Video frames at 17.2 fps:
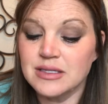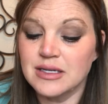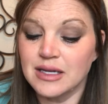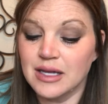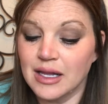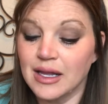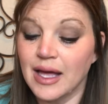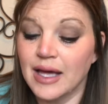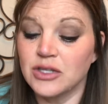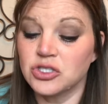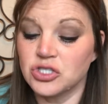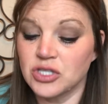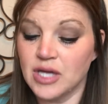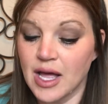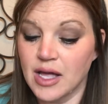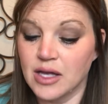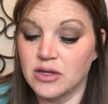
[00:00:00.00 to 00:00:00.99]
to collect
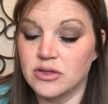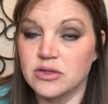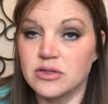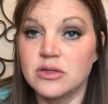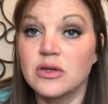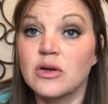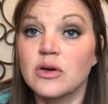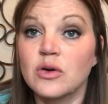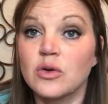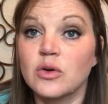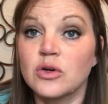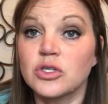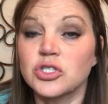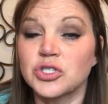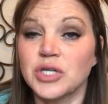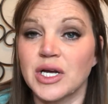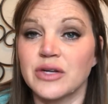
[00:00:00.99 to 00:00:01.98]
shells, or
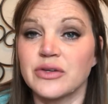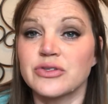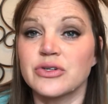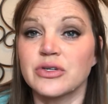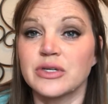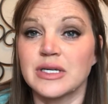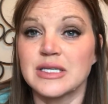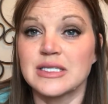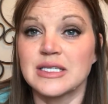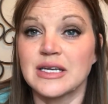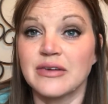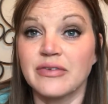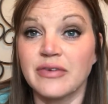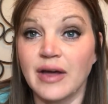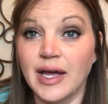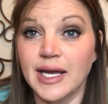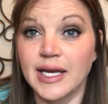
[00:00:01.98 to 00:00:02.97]
shells are easy to
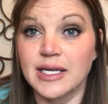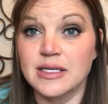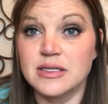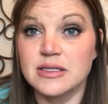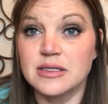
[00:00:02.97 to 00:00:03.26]
find?